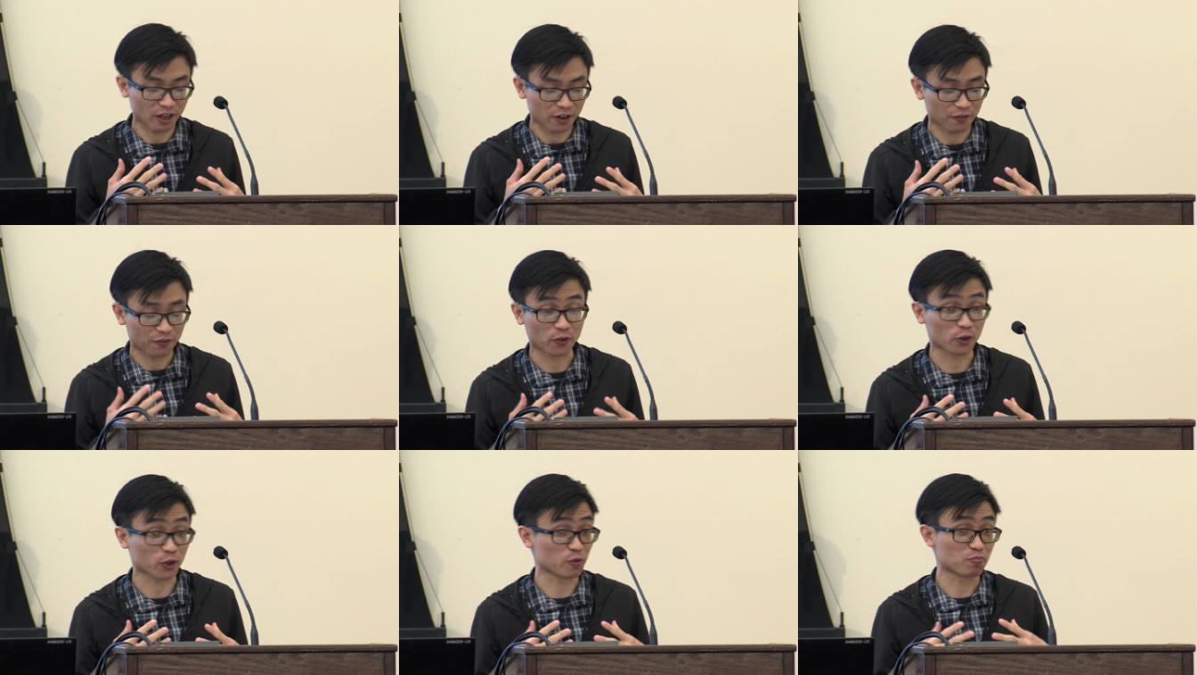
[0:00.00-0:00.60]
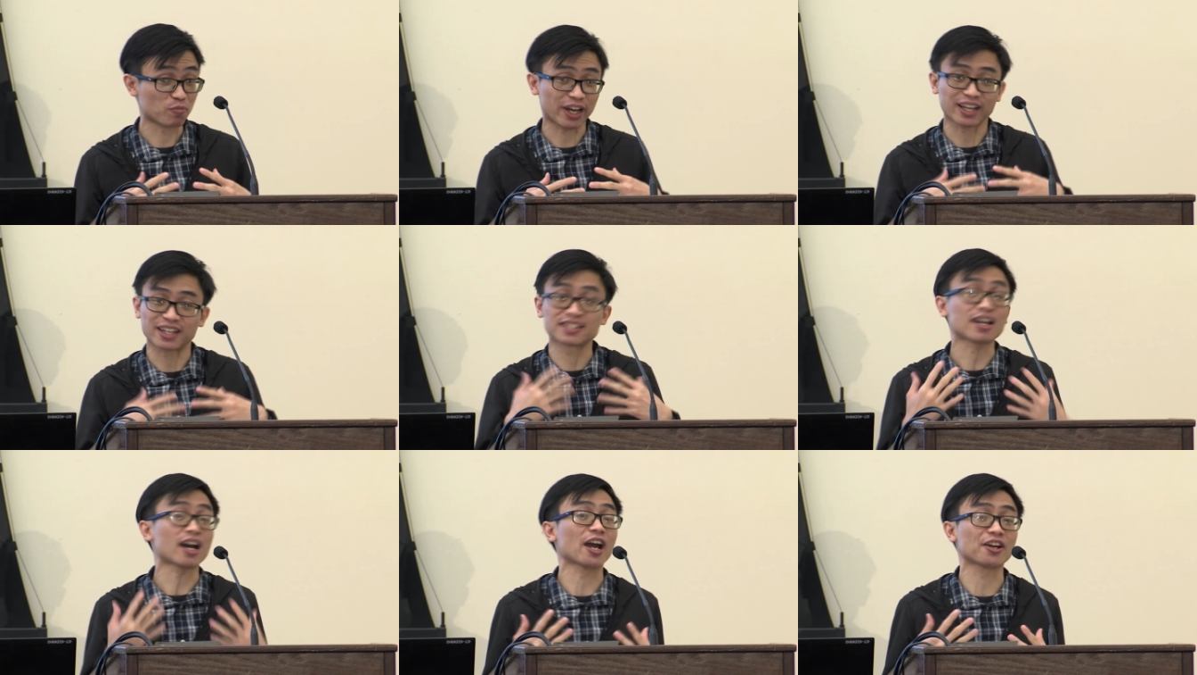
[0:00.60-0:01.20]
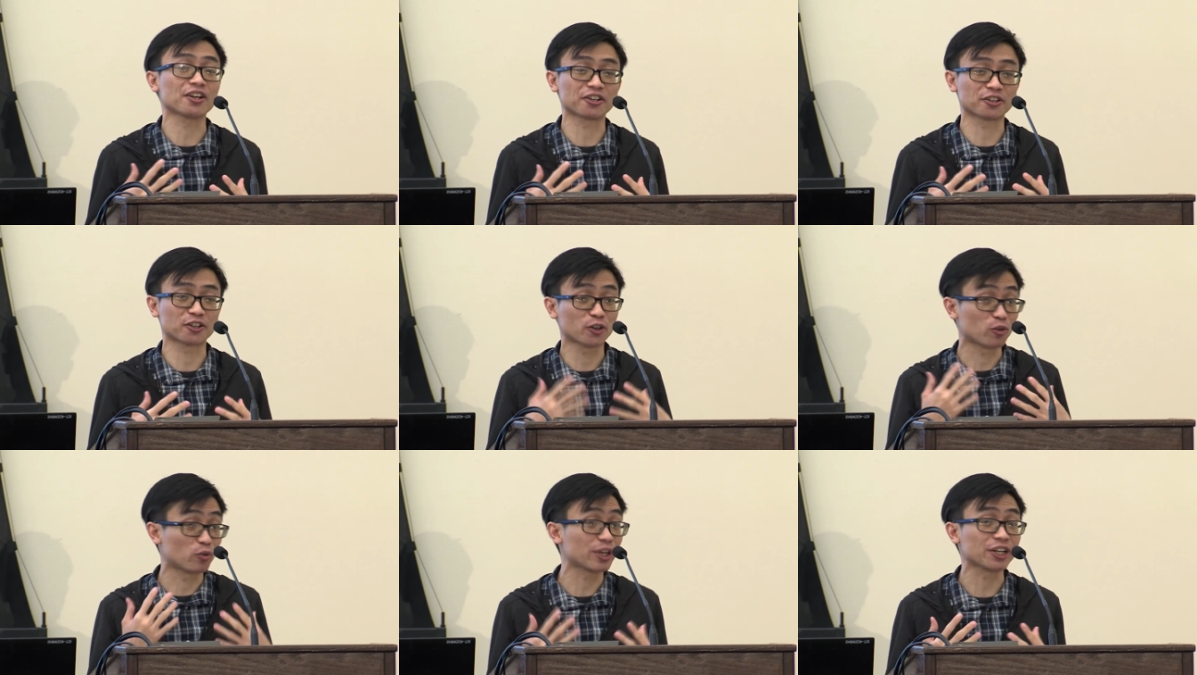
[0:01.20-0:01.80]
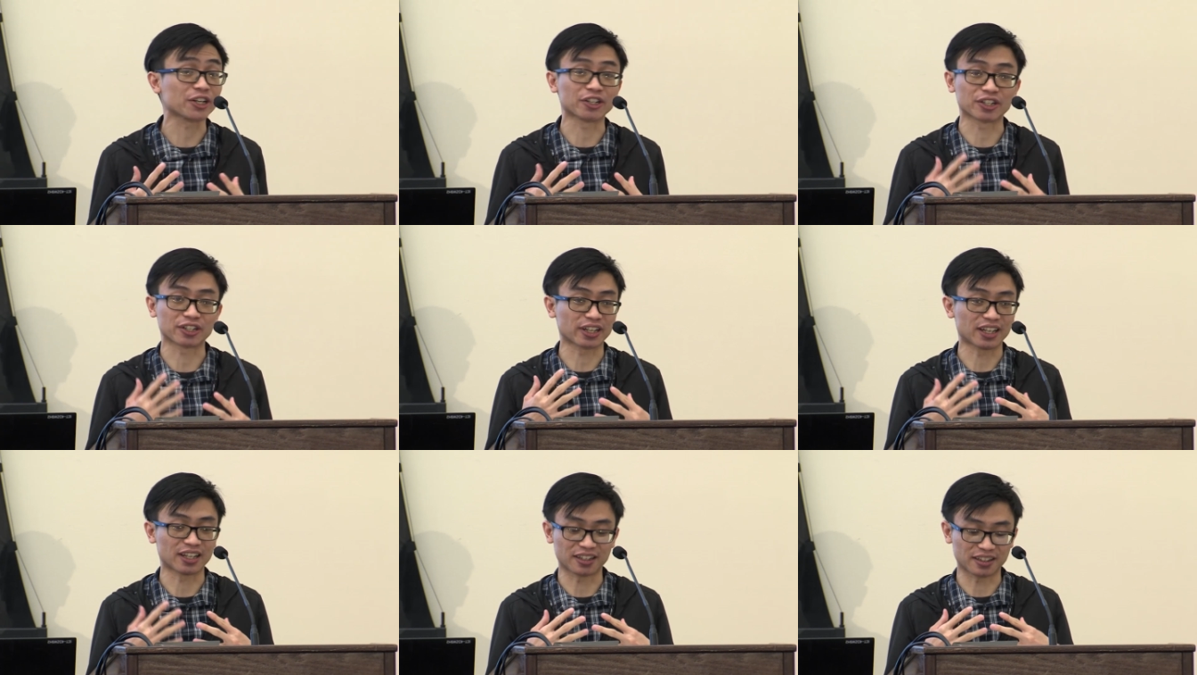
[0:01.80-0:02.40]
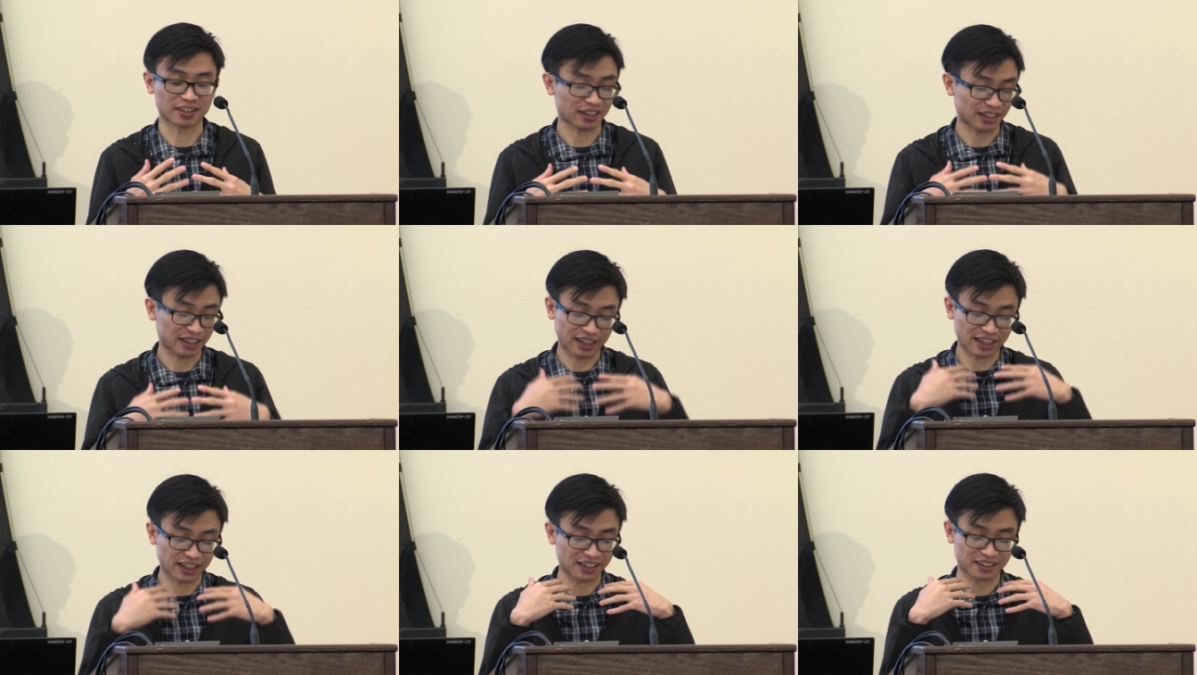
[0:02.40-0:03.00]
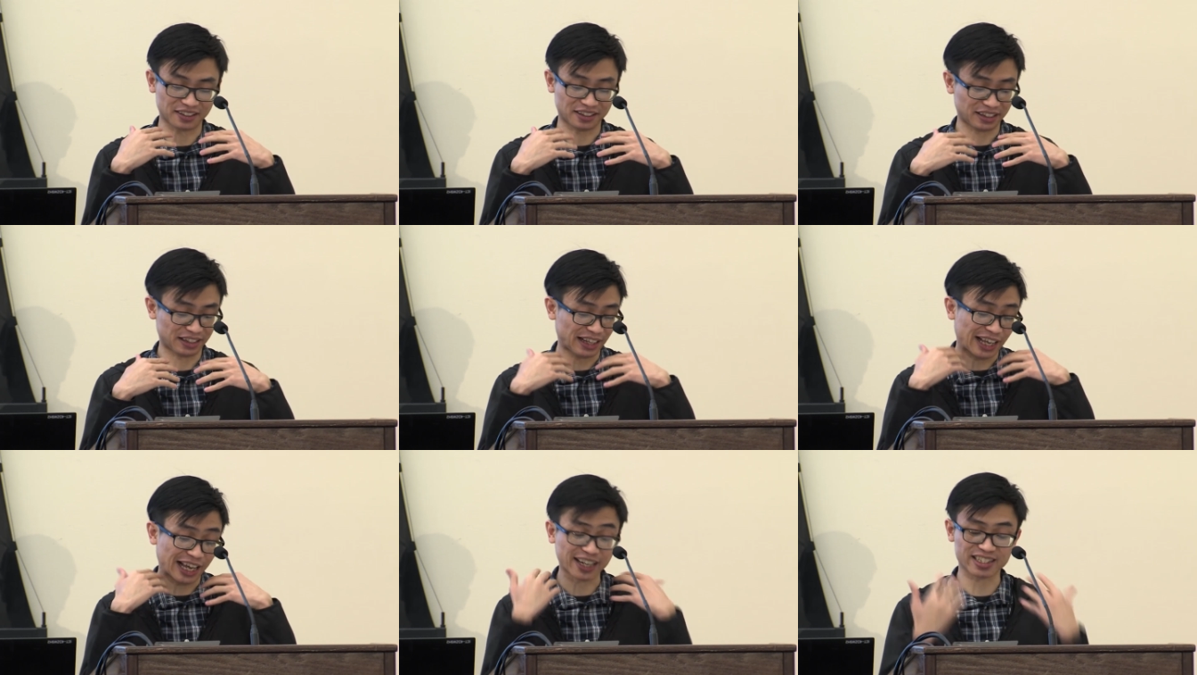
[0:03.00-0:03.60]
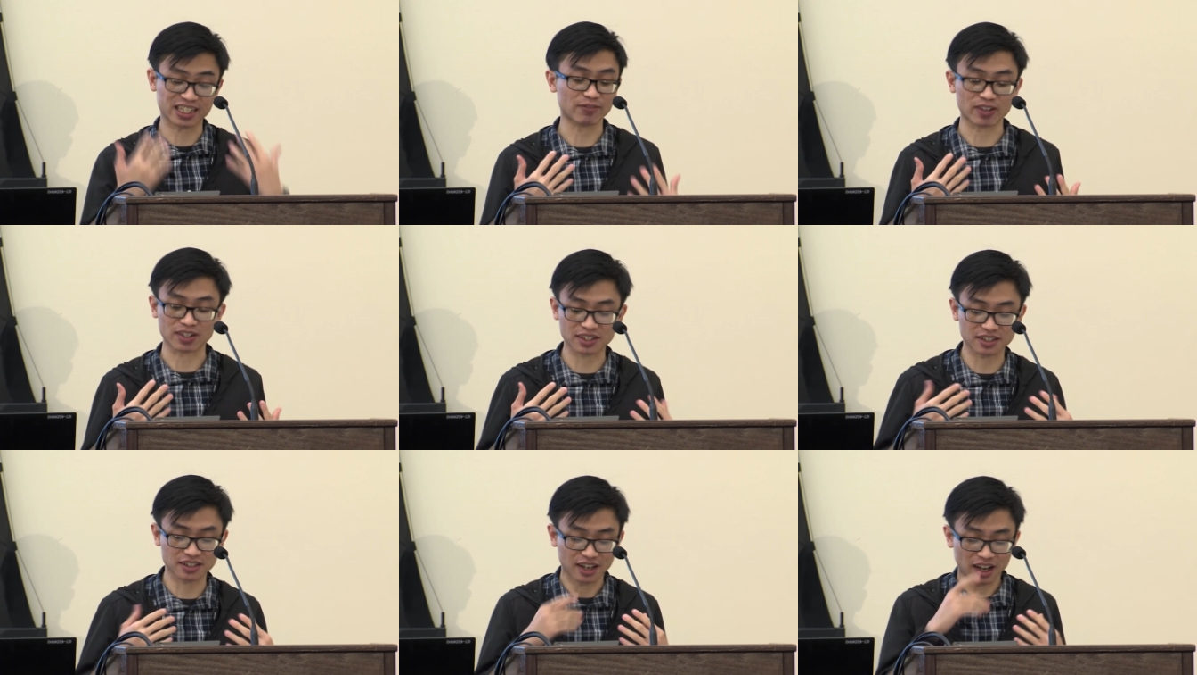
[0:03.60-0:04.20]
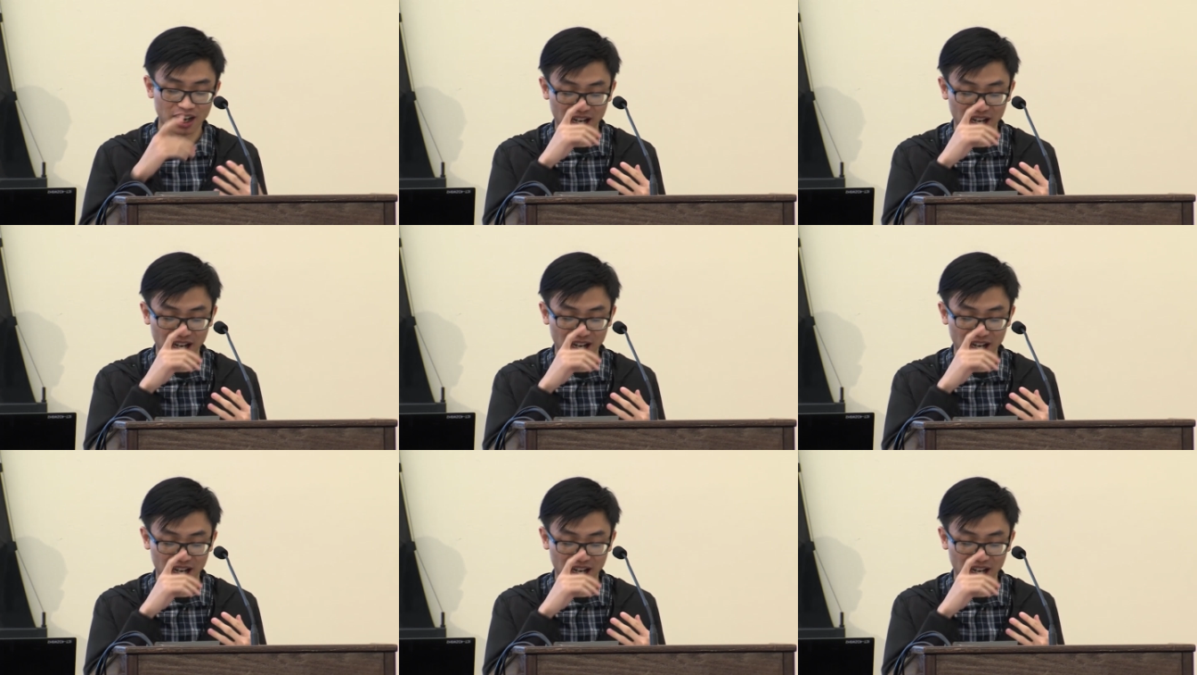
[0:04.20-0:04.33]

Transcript: for my entire career in, in academics.